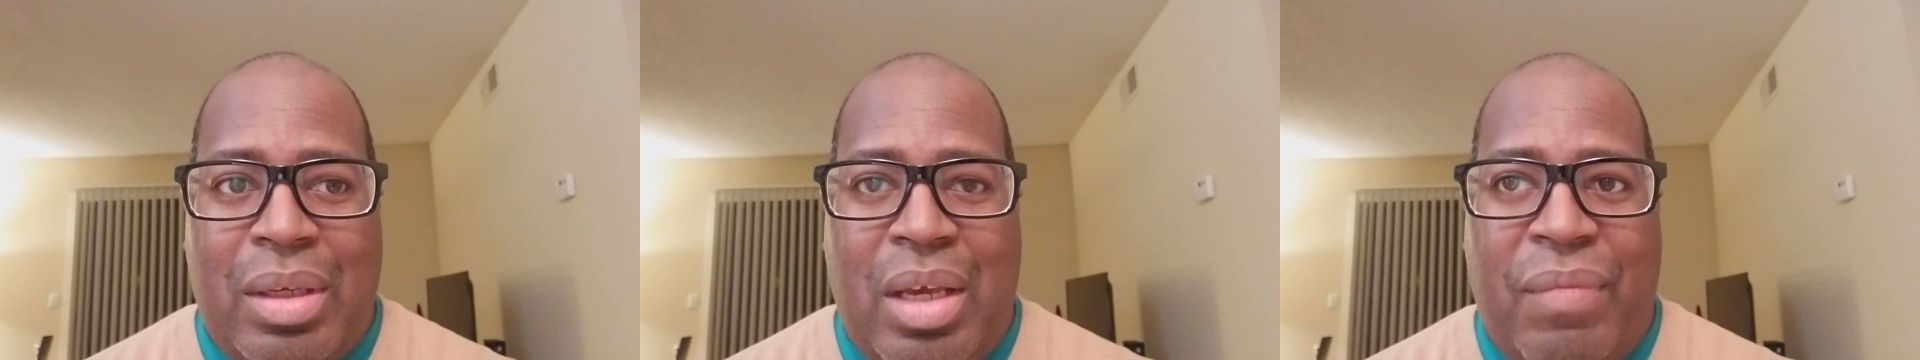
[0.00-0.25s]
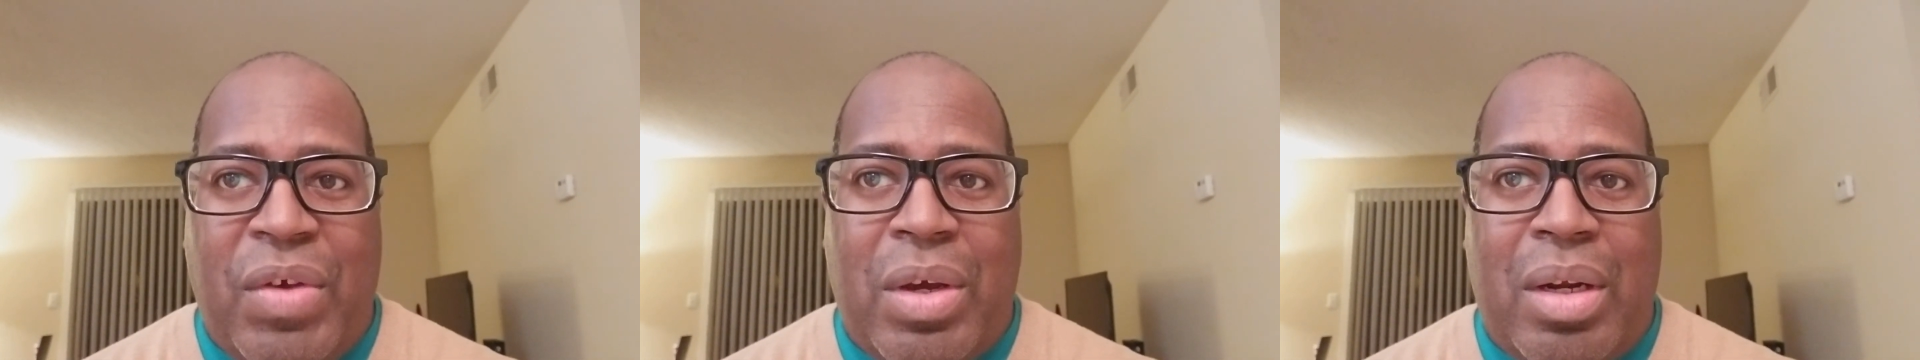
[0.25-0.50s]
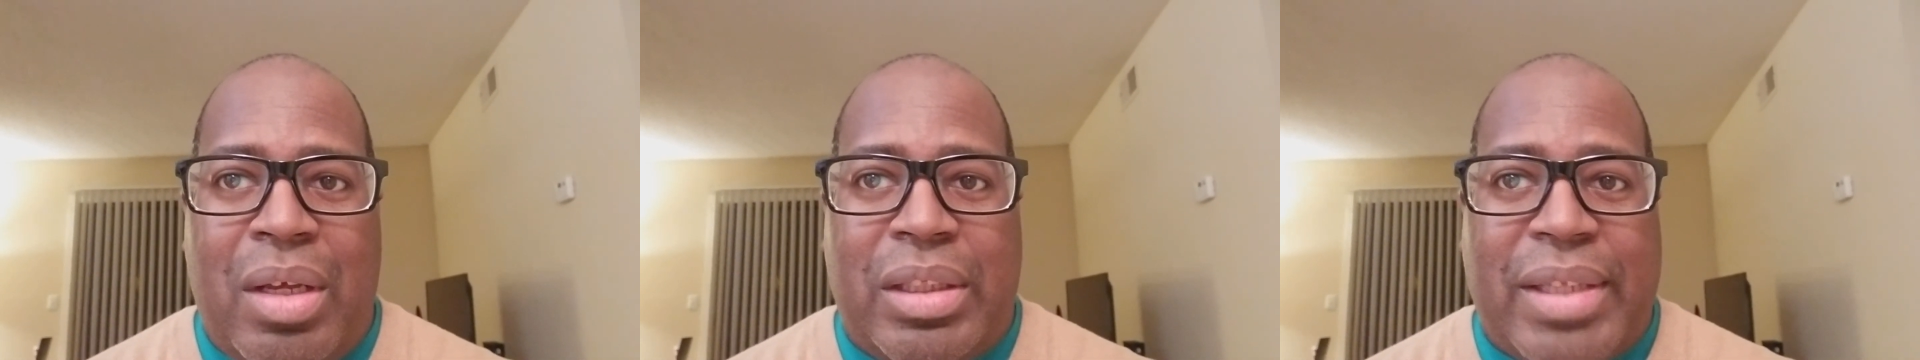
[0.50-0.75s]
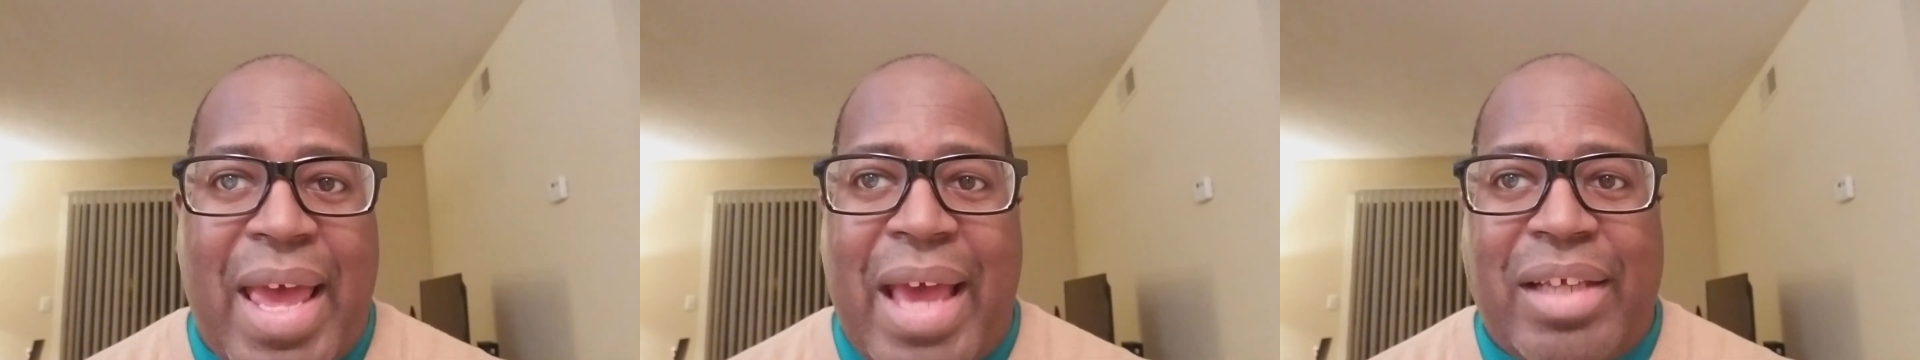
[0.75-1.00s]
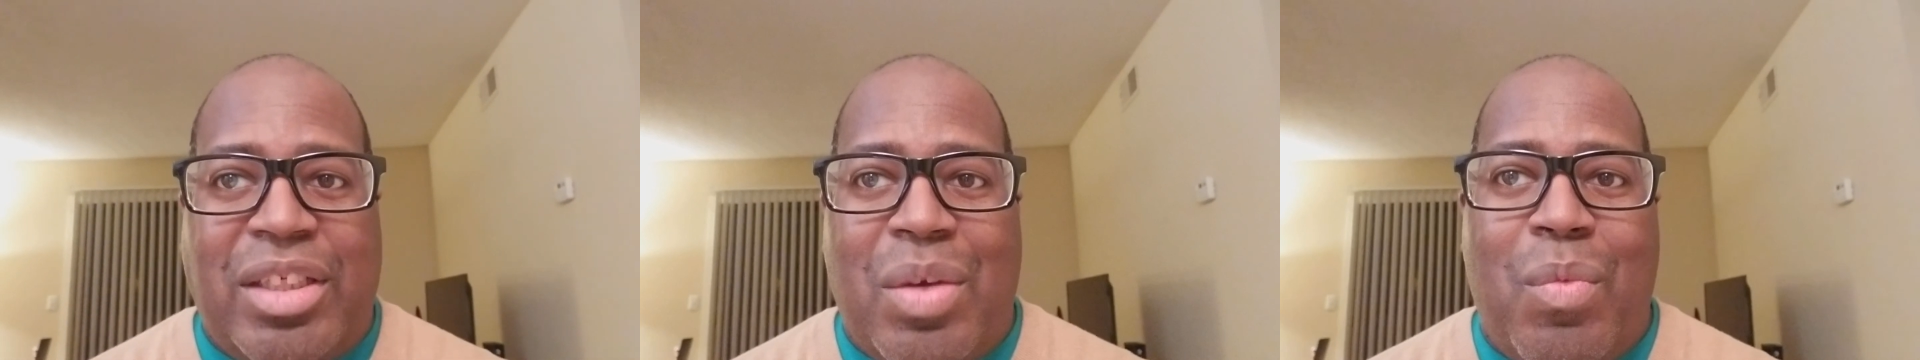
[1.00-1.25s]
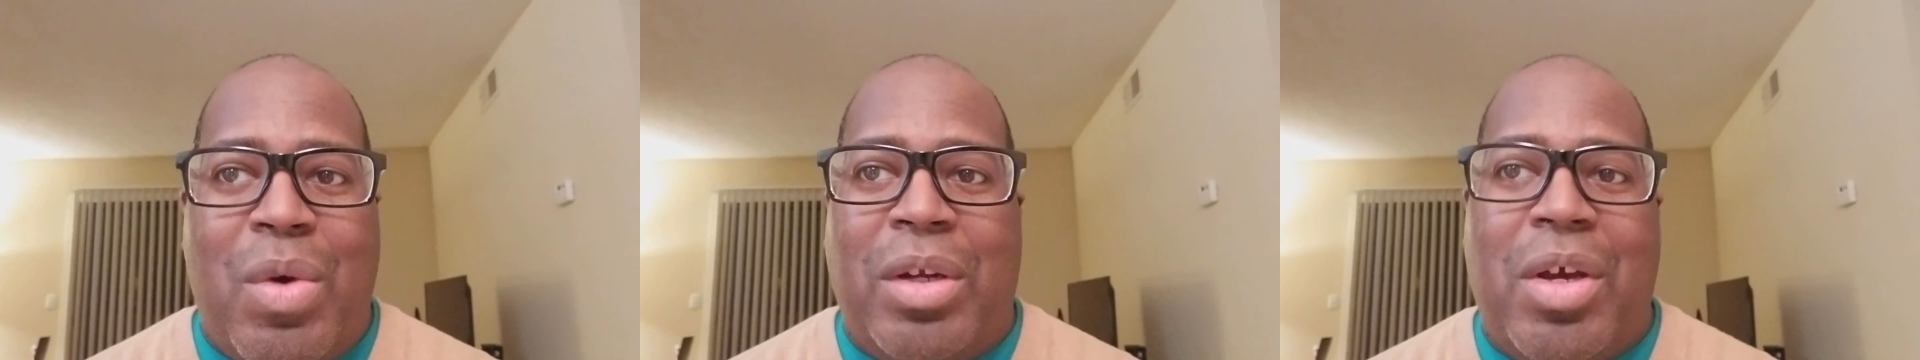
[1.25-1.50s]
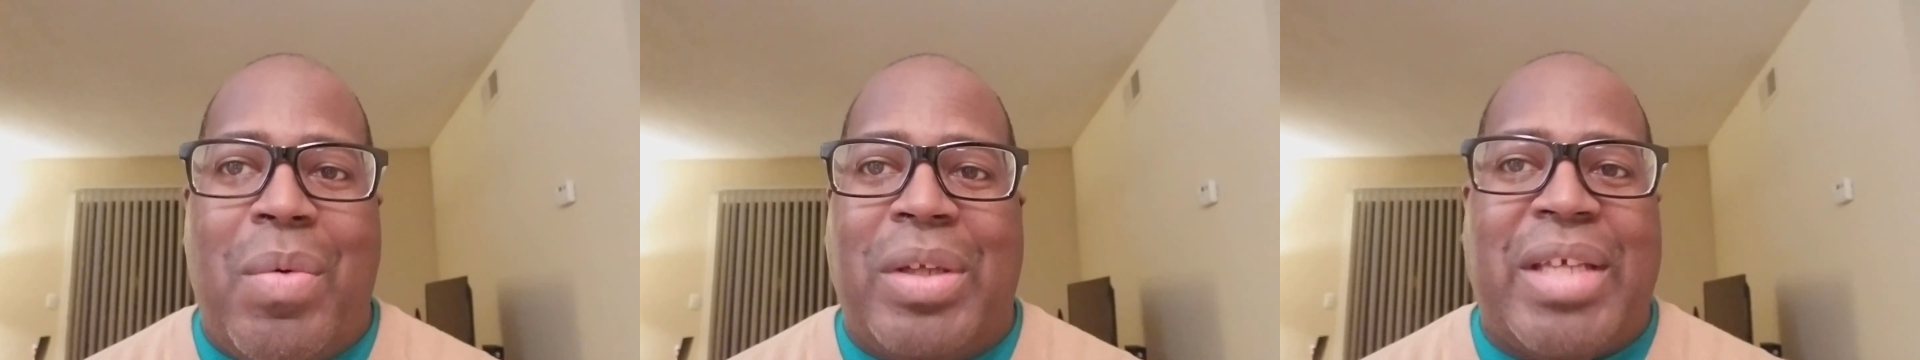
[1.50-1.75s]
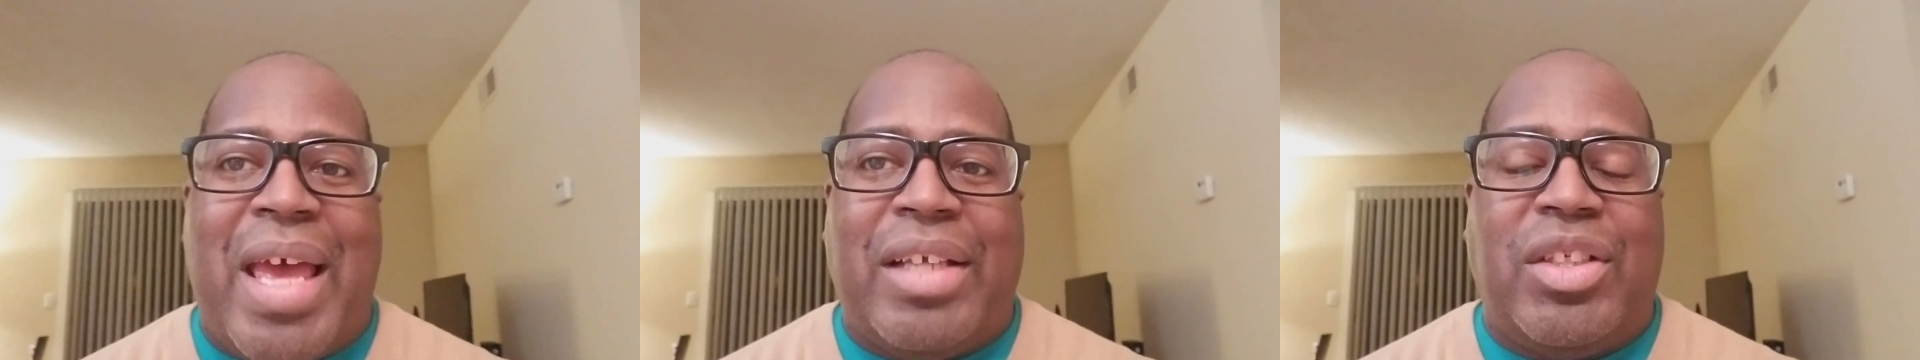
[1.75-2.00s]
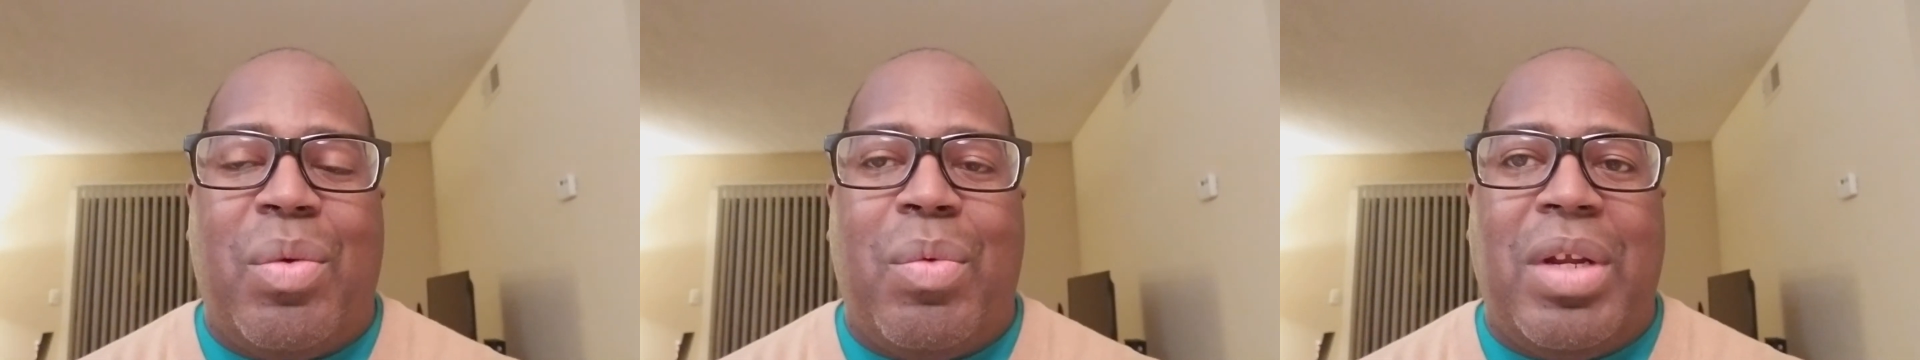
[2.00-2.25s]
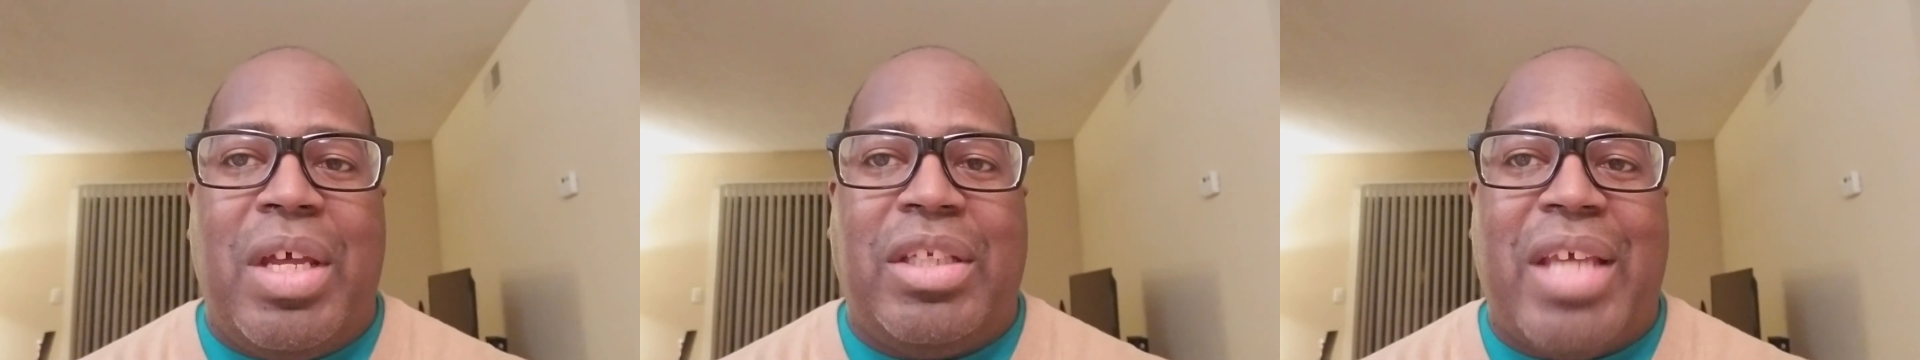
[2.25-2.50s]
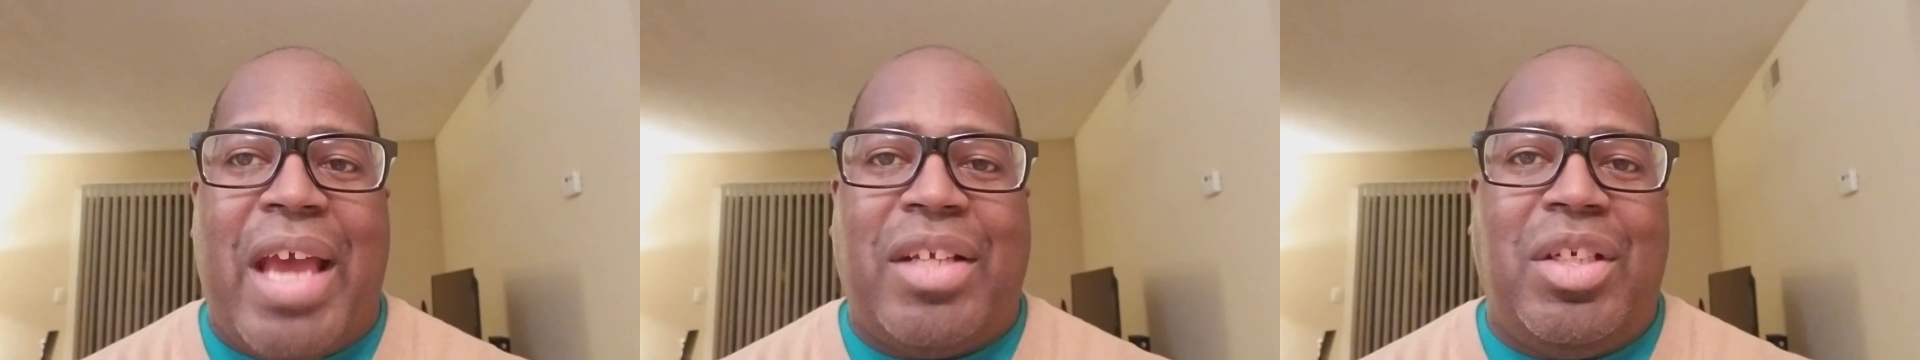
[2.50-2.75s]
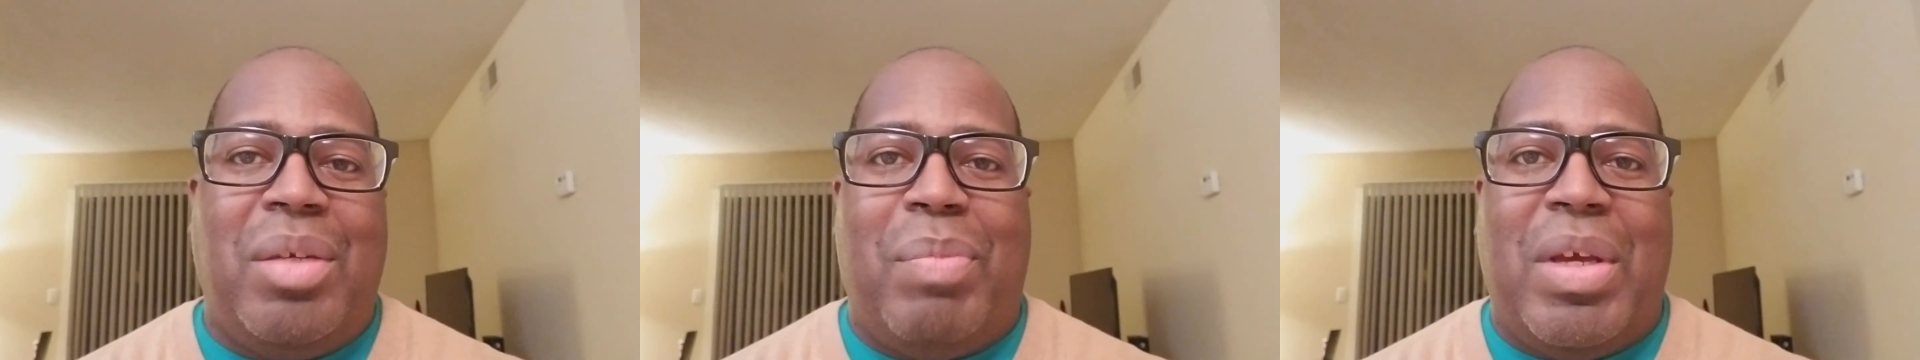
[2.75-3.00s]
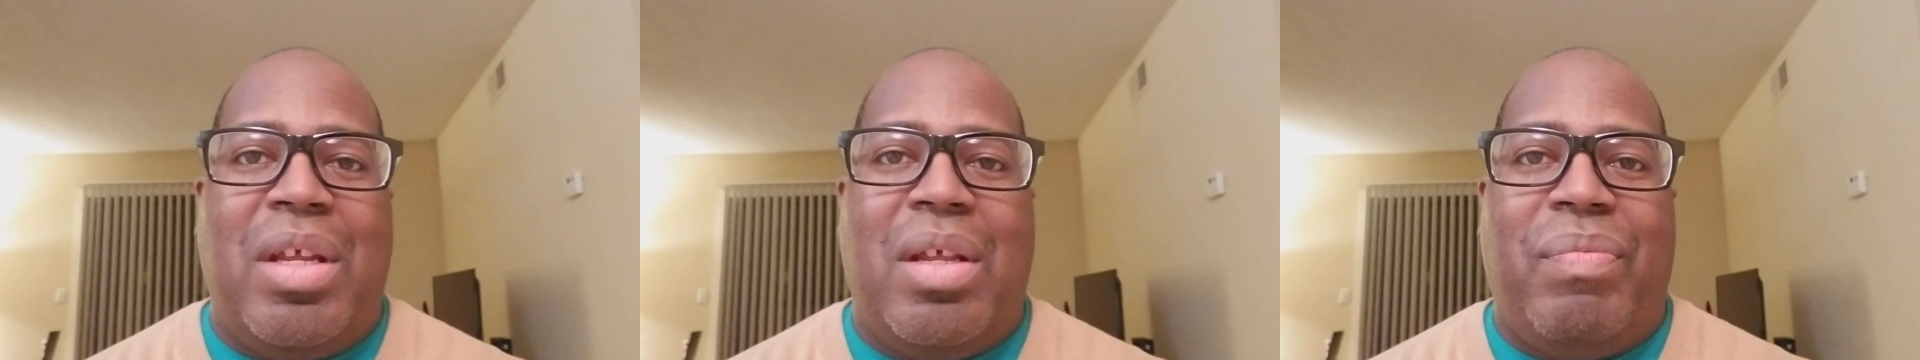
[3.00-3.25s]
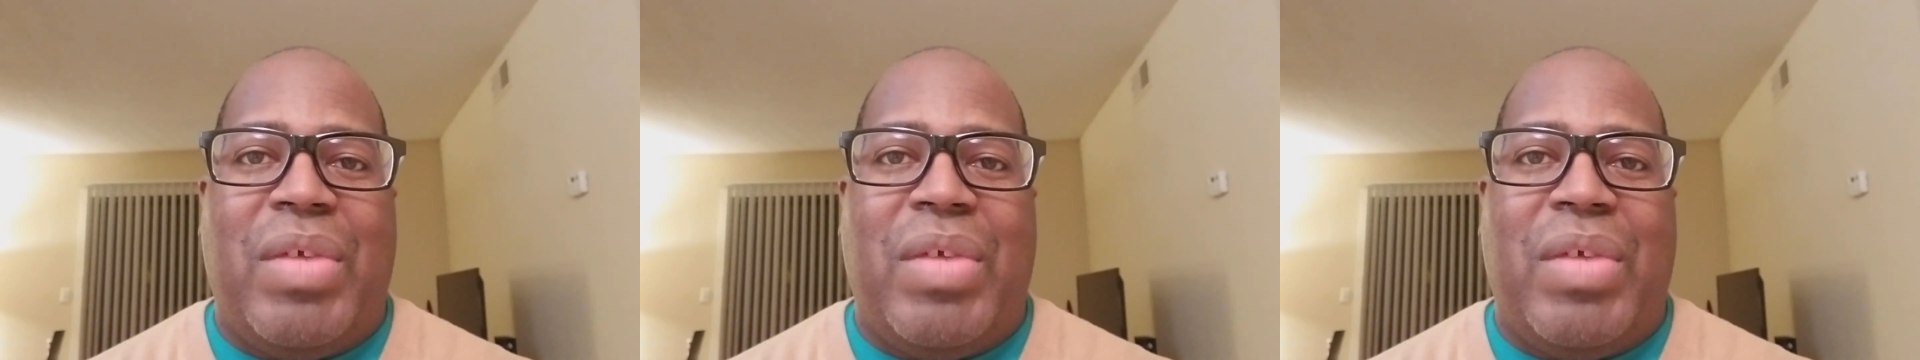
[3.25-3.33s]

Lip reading: if you're going to attack someone, go attack someone that's actually been